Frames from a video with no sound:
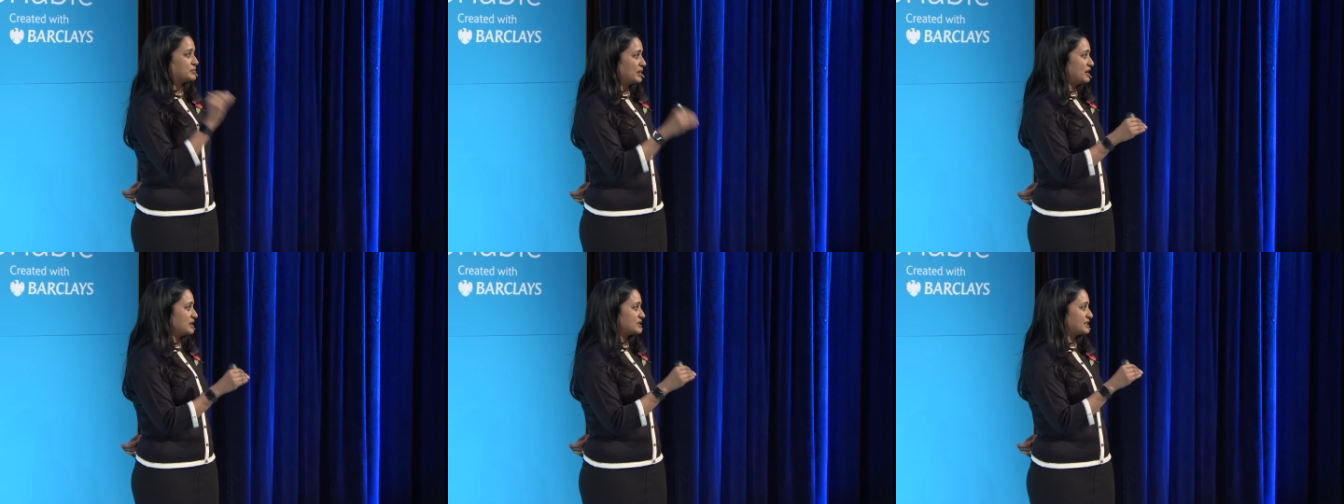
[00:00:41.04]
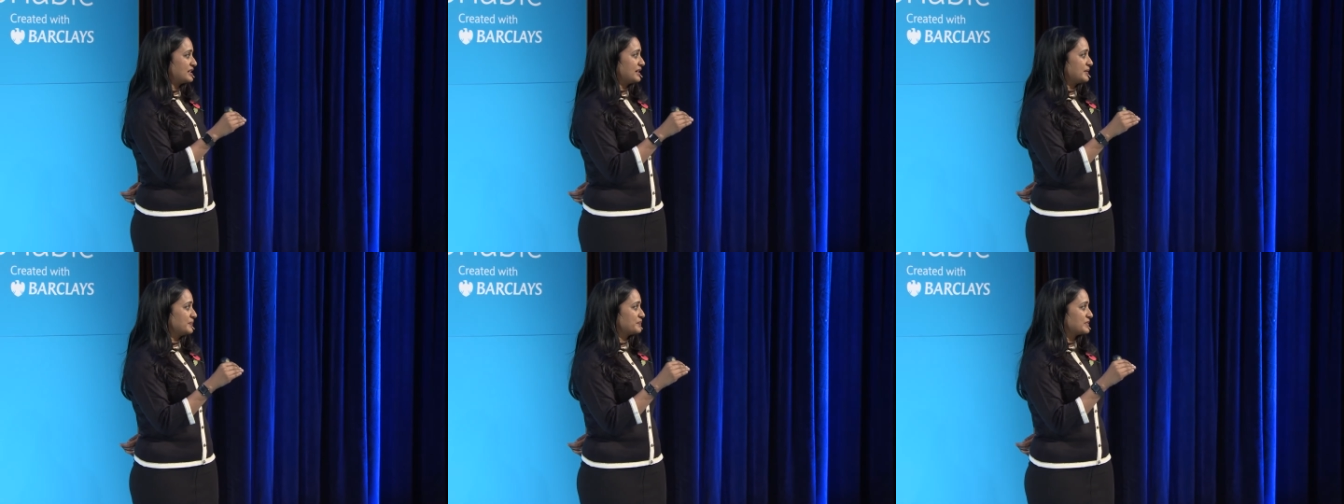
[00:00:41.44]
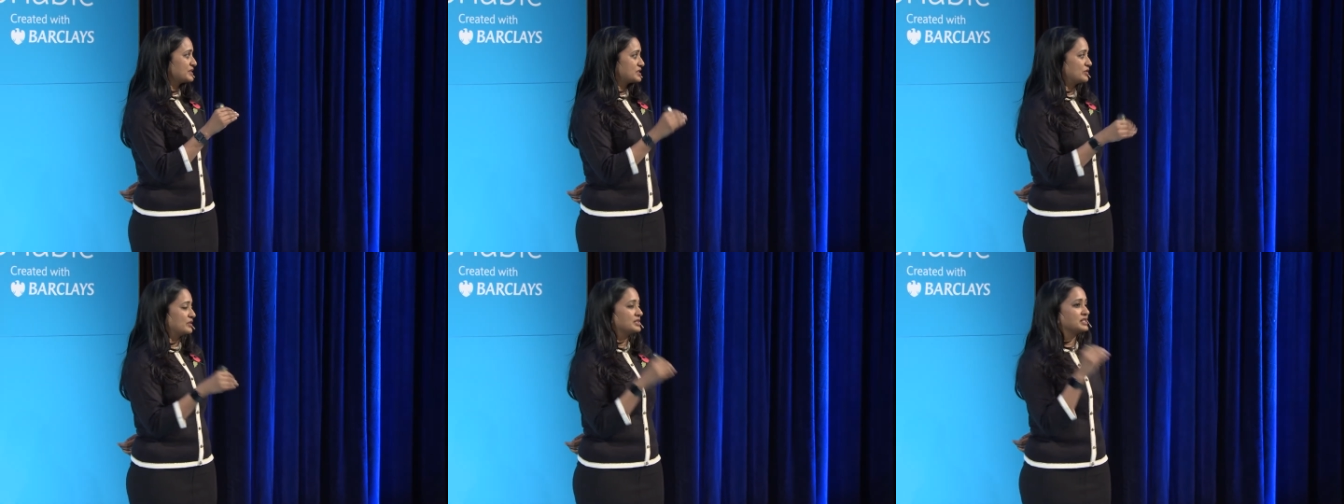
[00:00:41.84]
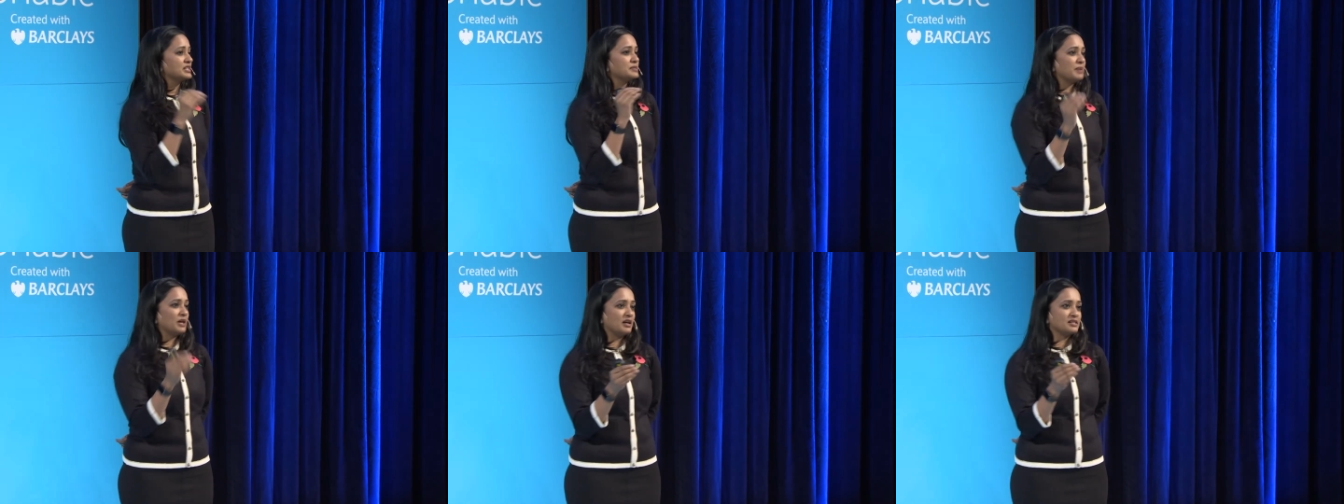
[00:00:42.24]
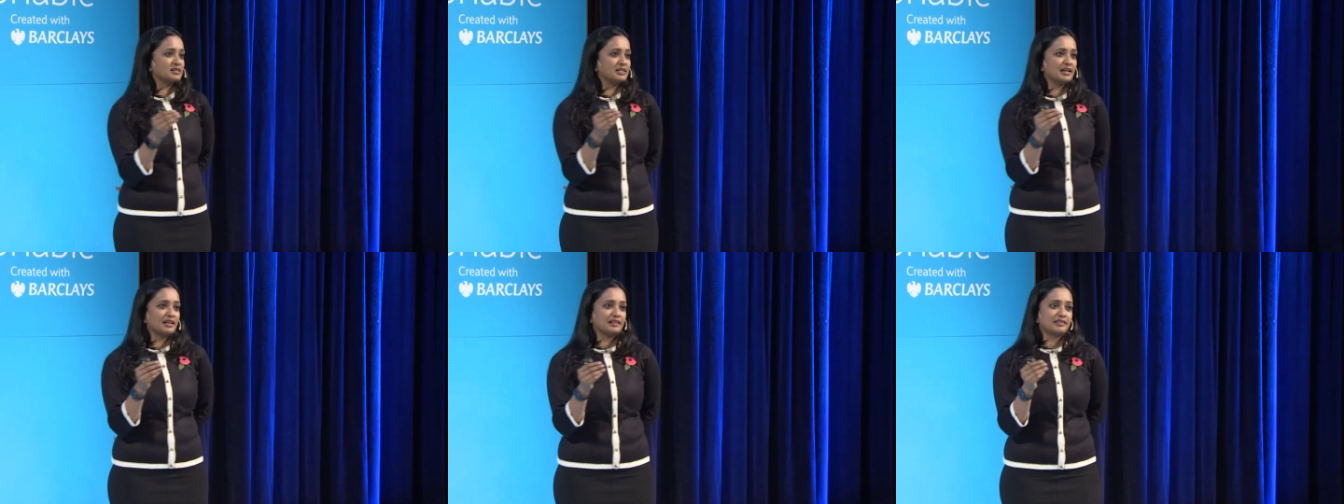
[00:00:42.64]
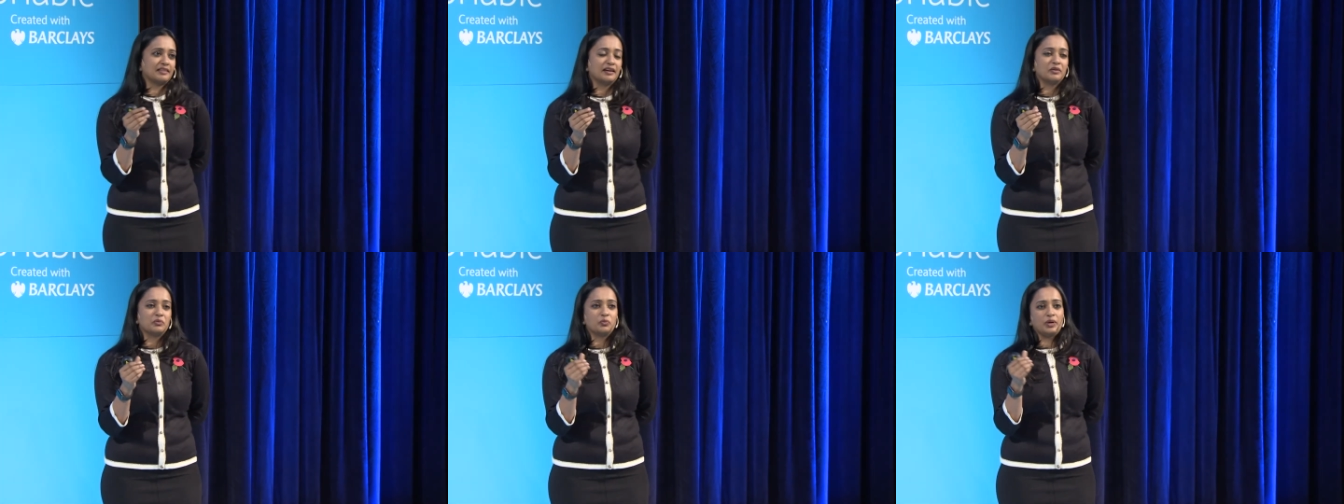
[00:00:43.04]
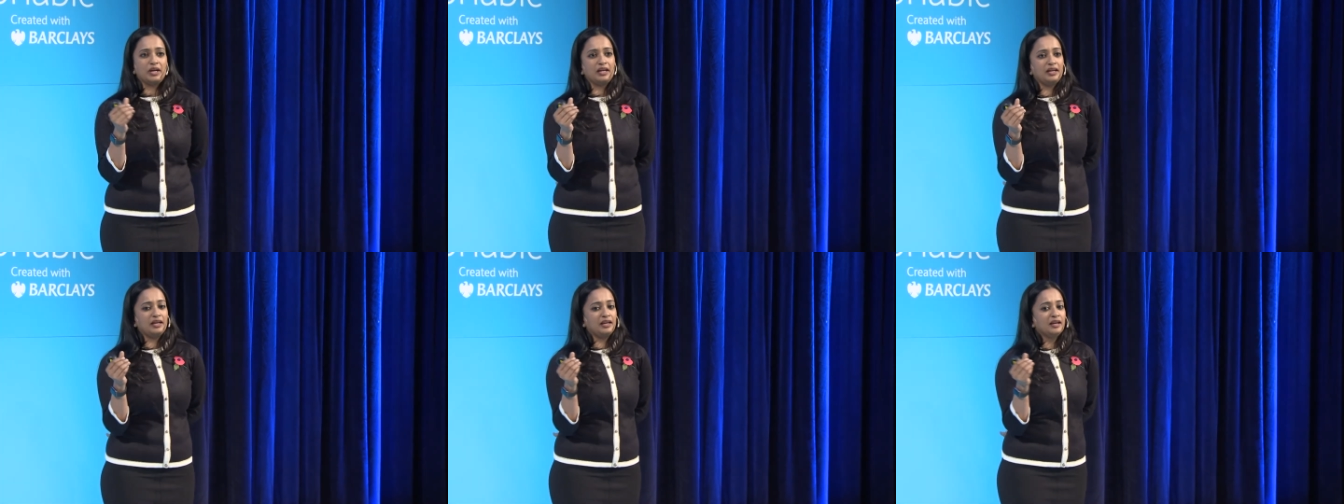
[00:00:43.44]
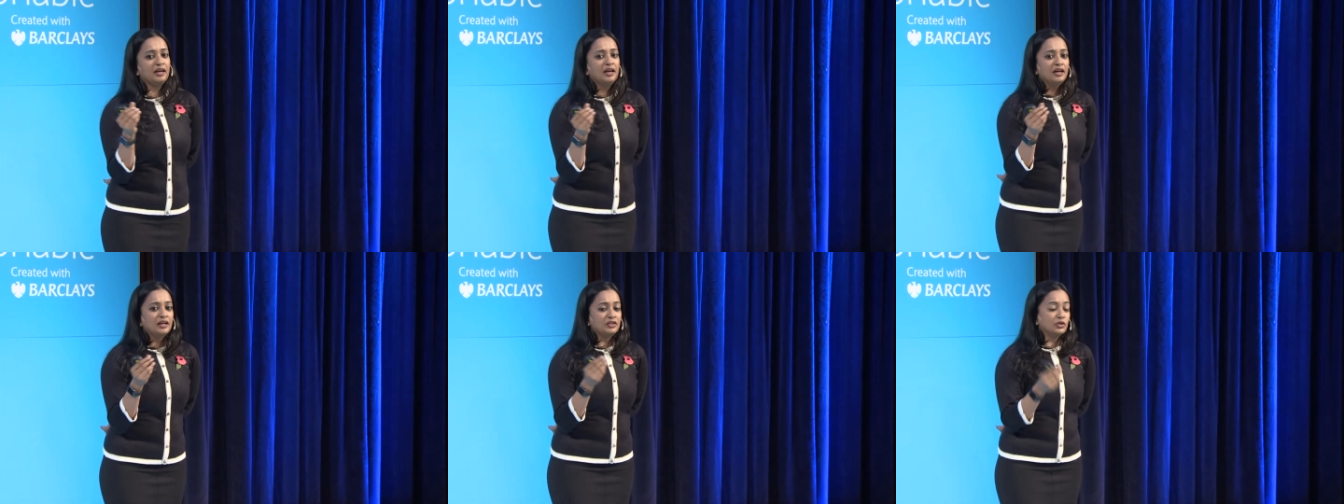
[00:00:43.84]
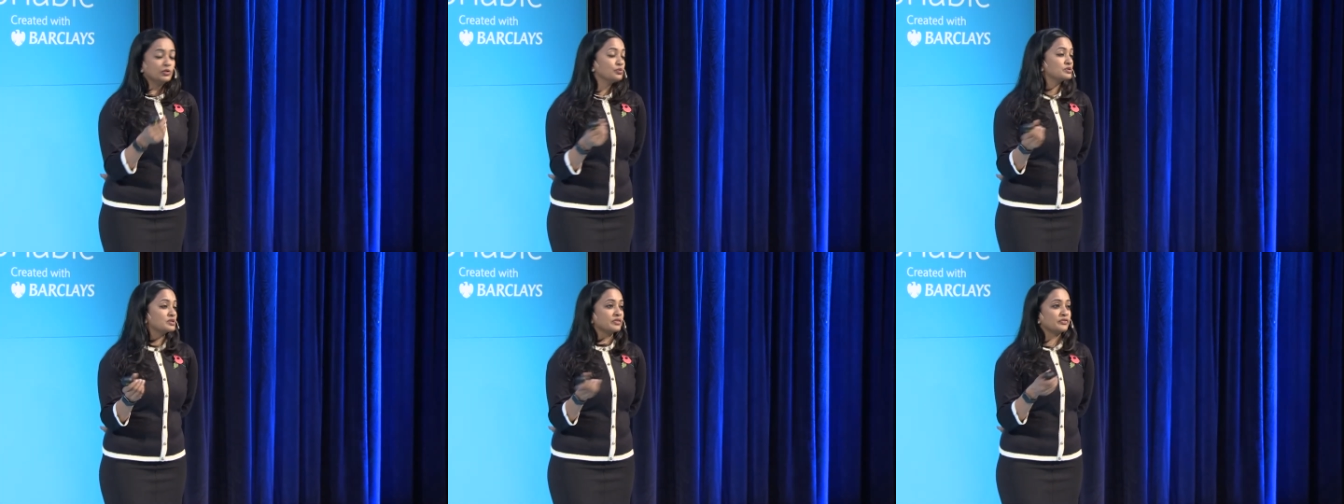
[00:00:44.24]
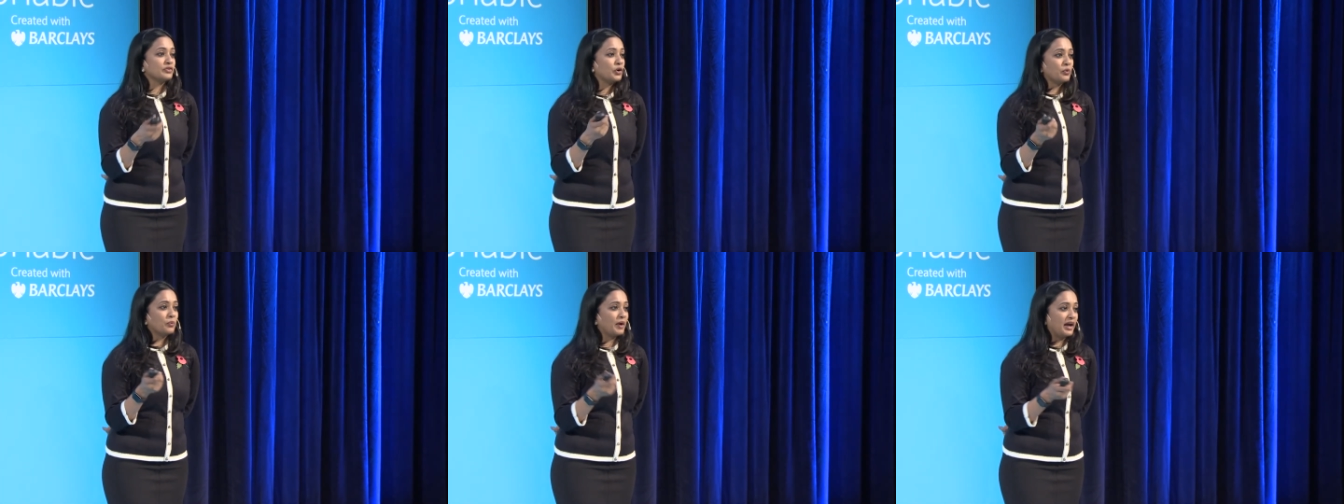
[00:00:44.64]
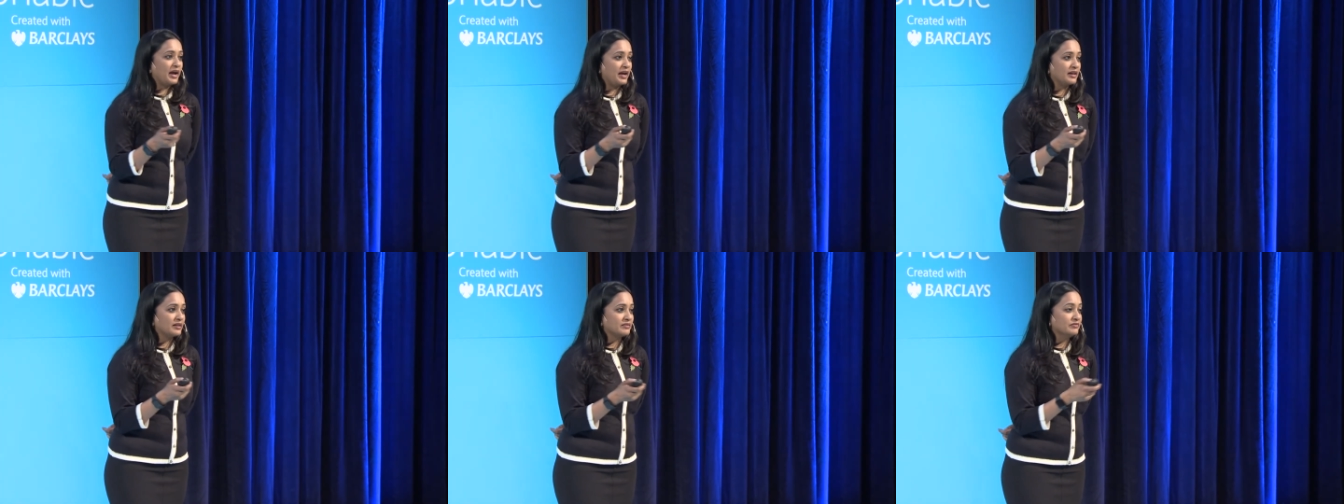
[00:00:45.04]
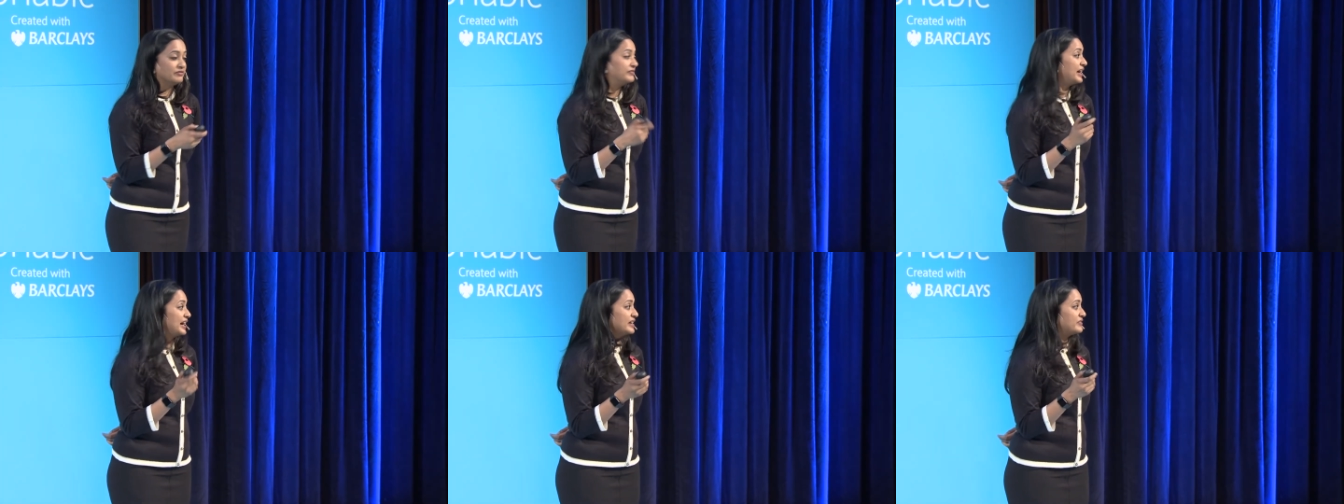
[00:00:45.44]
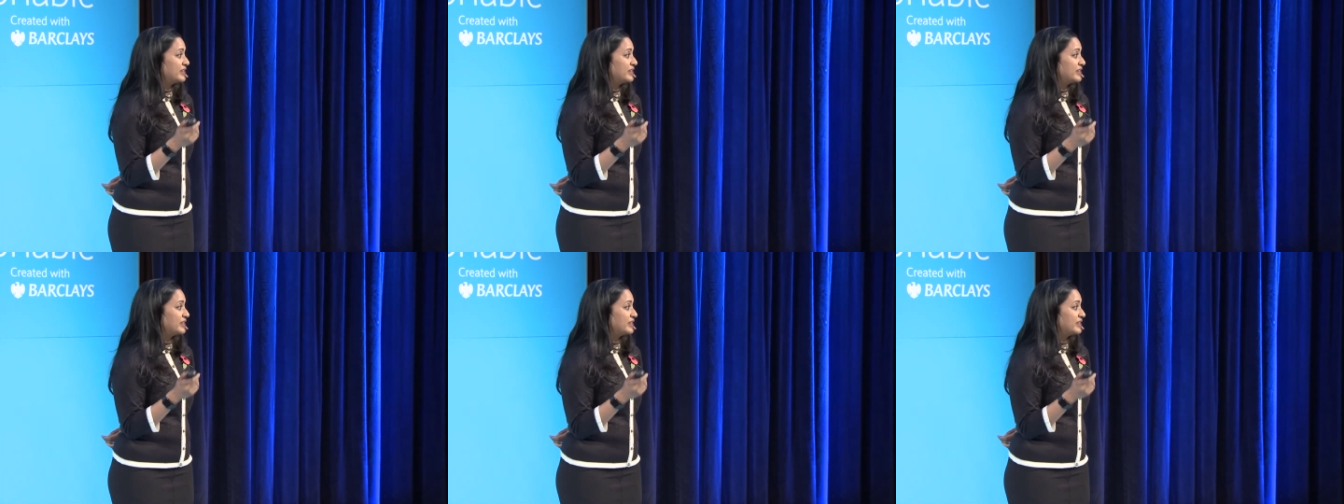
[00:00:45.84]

plastic. So this is plastic that we use and throw away very,